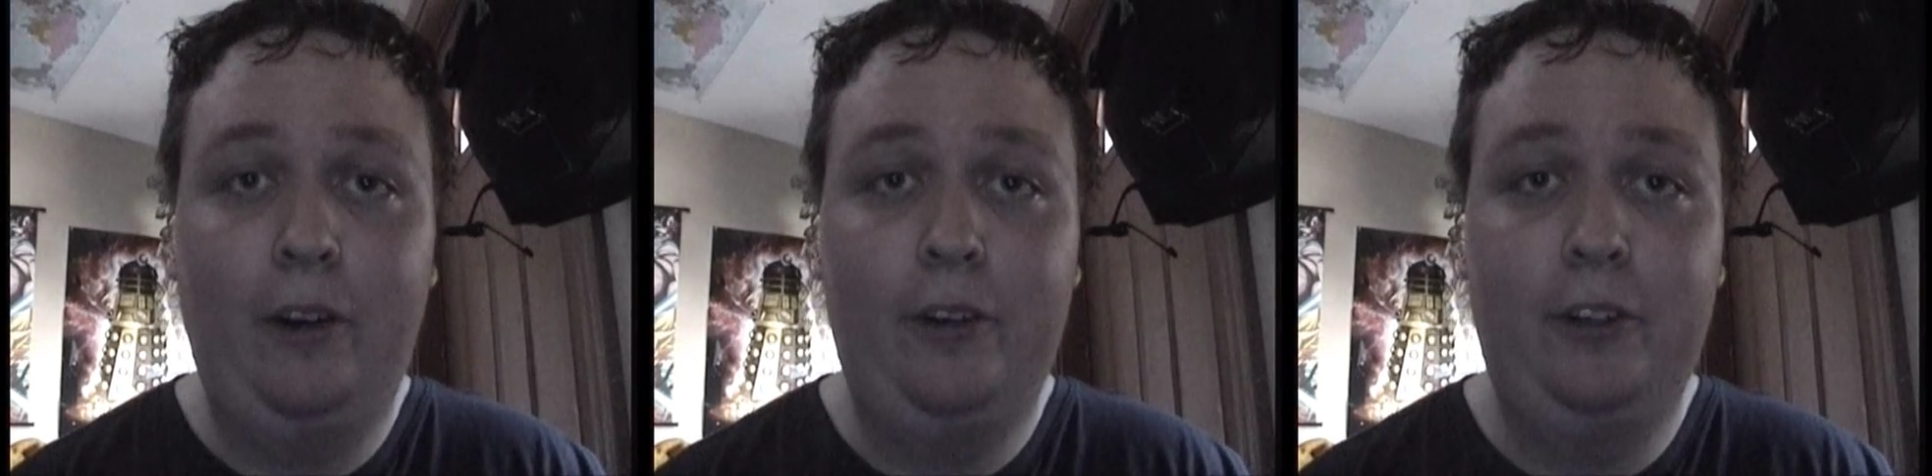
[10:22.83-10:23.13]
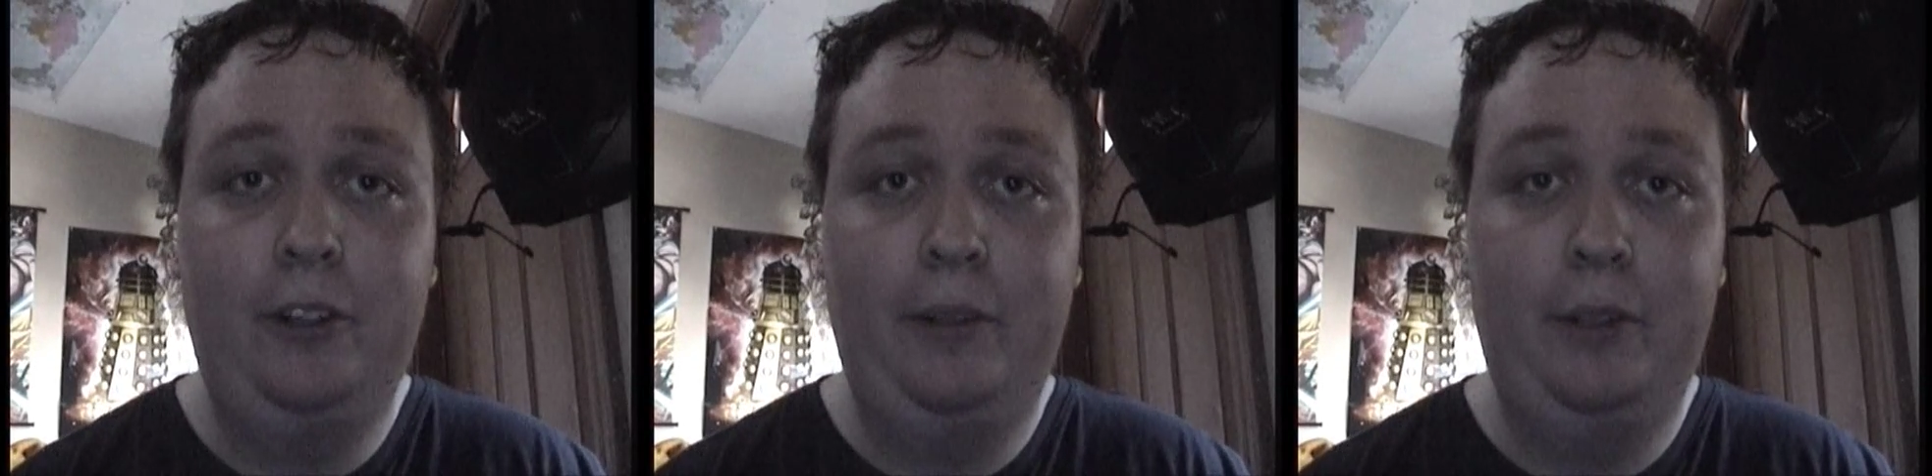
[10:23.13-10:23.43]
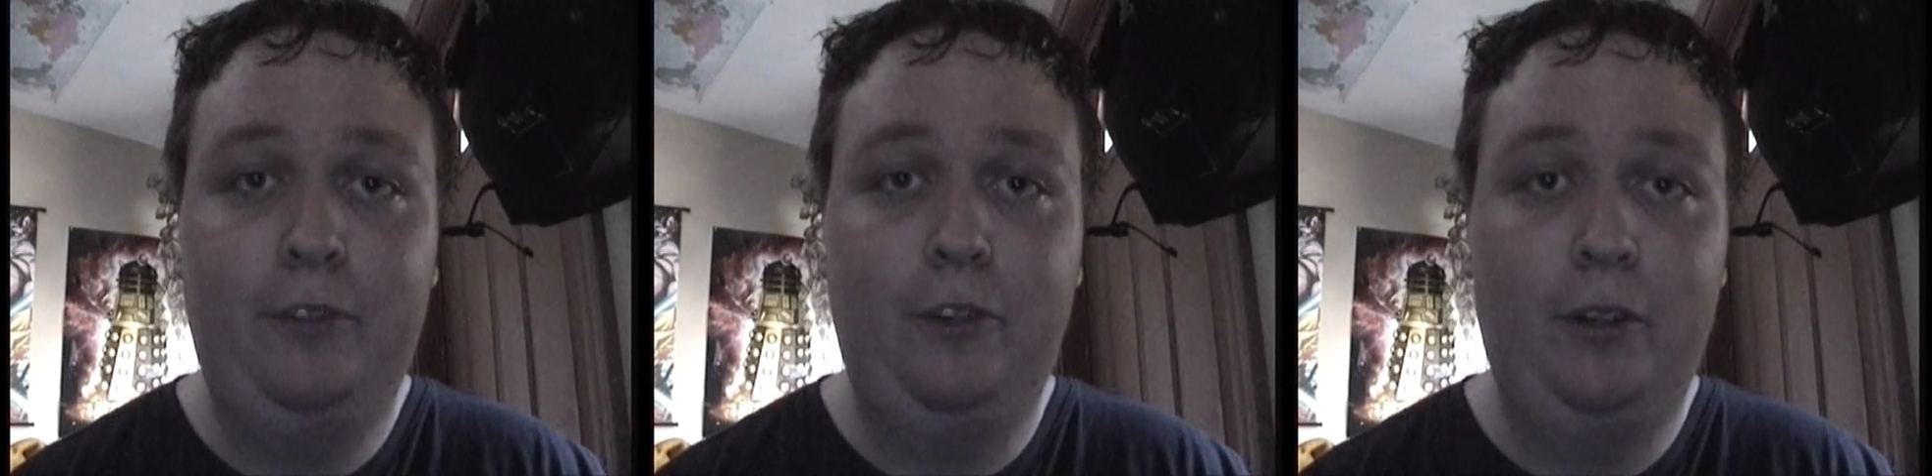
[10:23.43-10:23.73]
harder
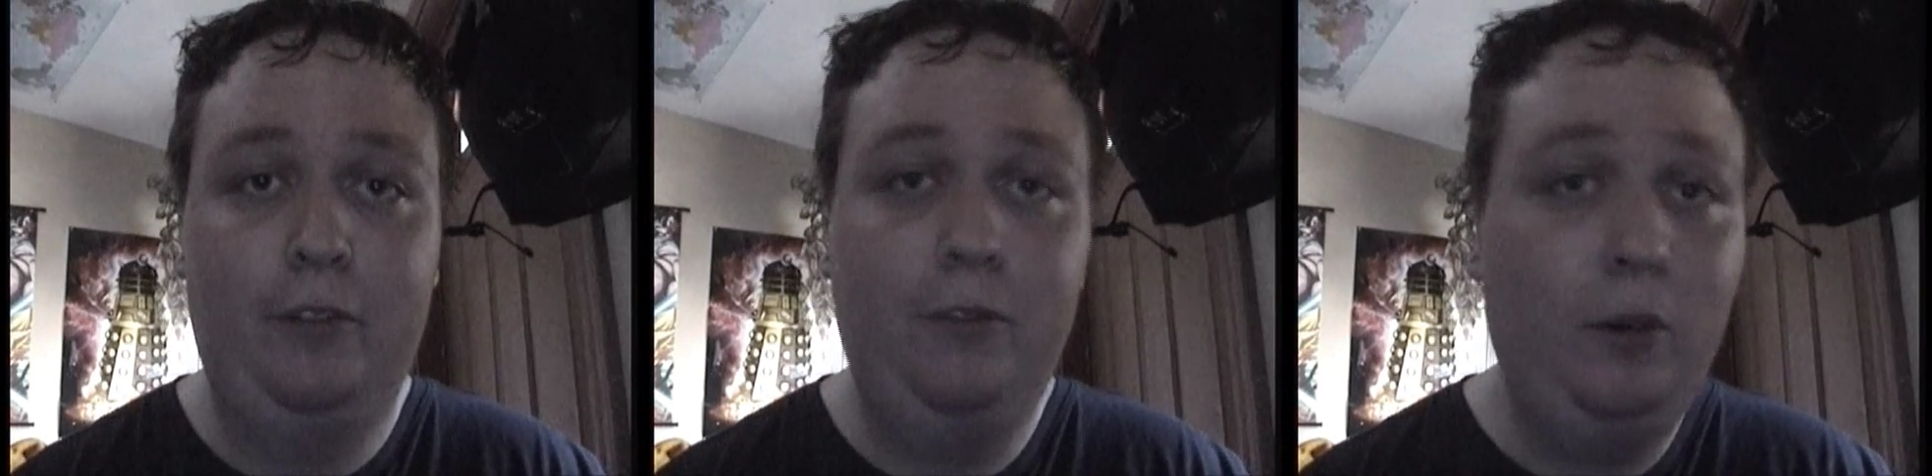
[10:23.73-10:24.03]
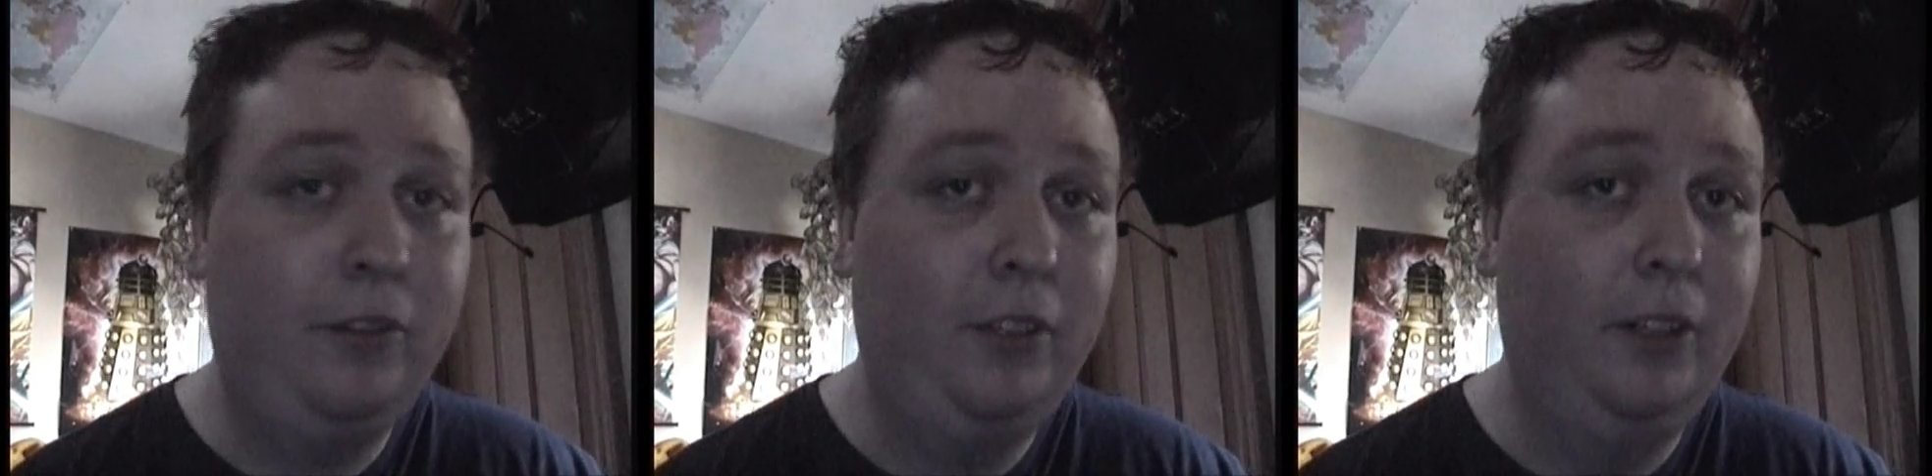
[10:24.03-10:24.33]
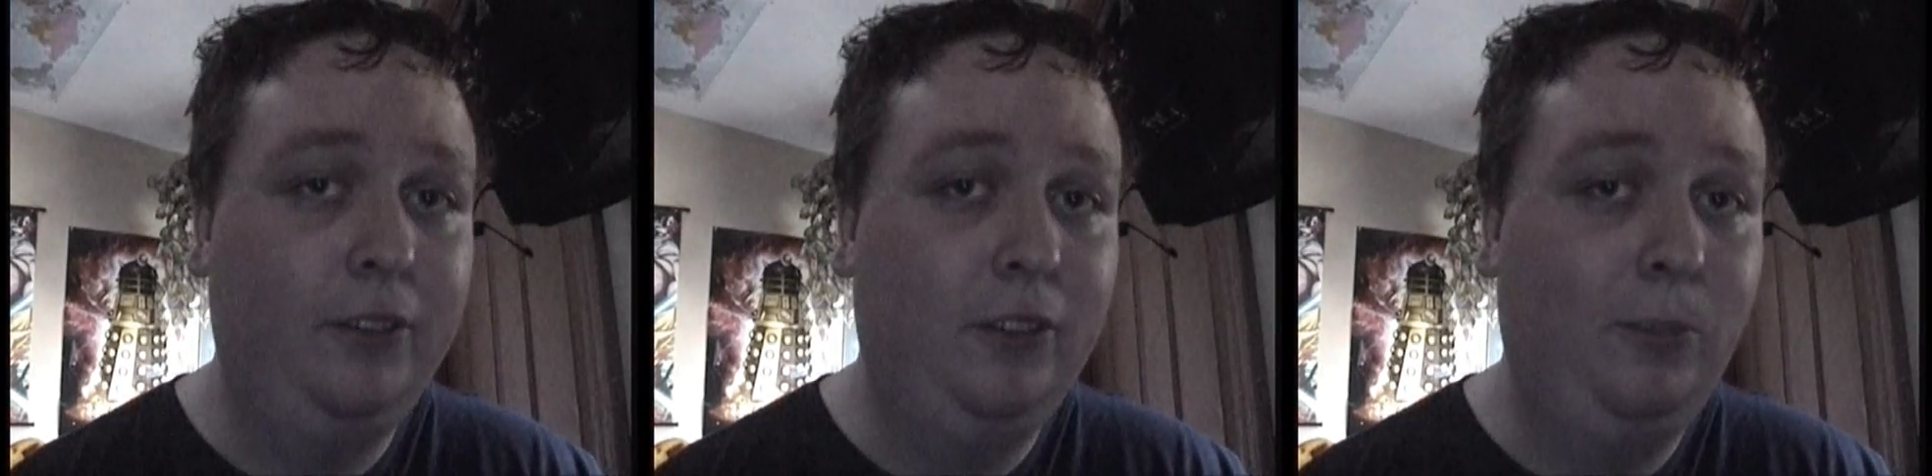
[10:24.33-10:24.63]
during the 3rd and 4th
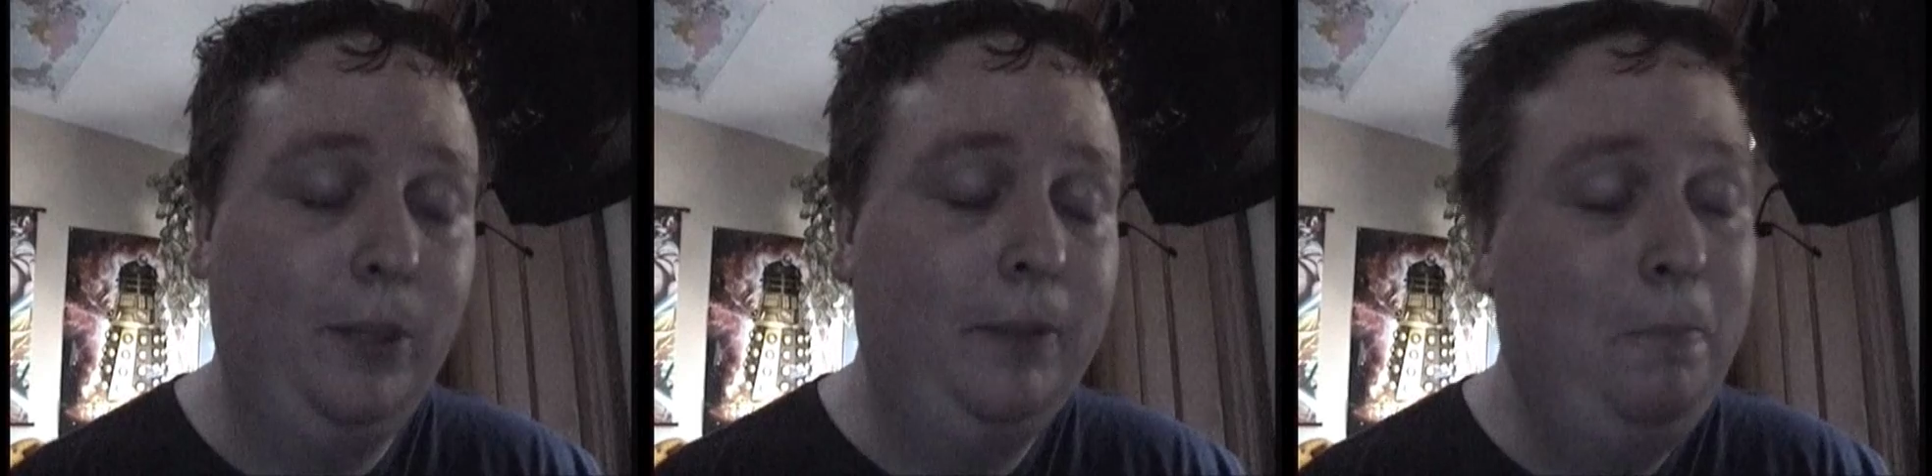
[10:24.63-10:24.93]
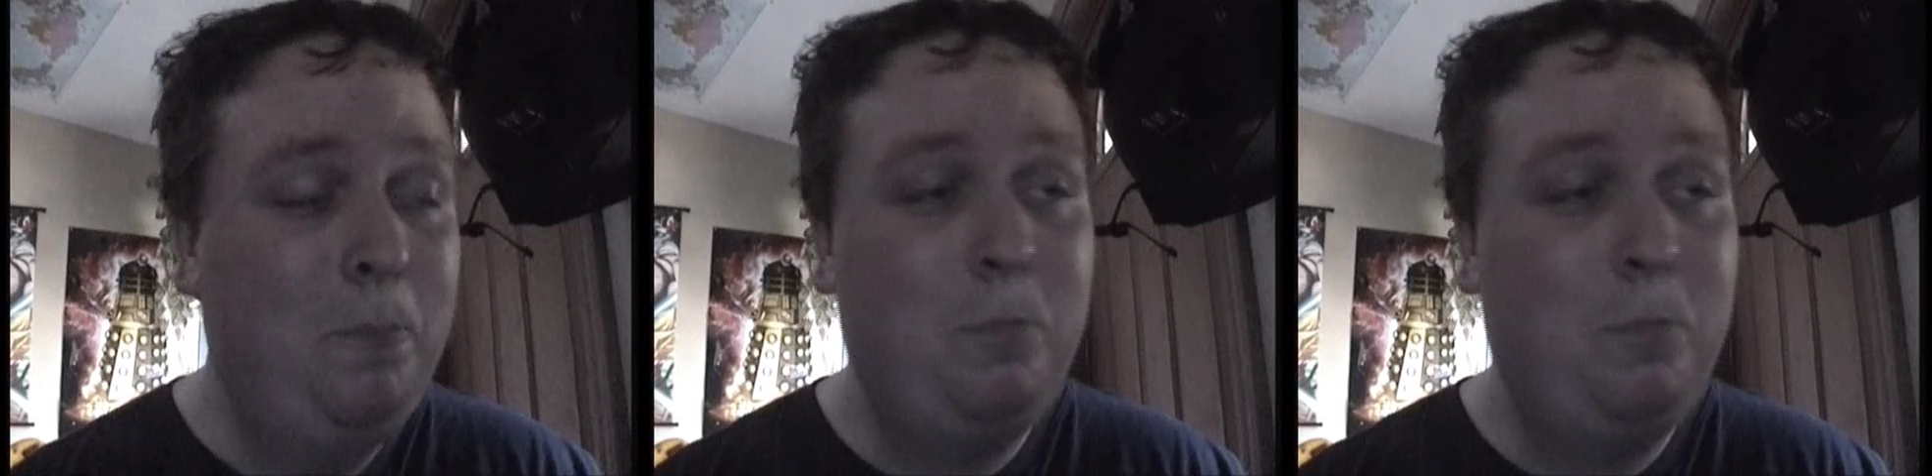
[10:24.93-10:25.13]
seasons, but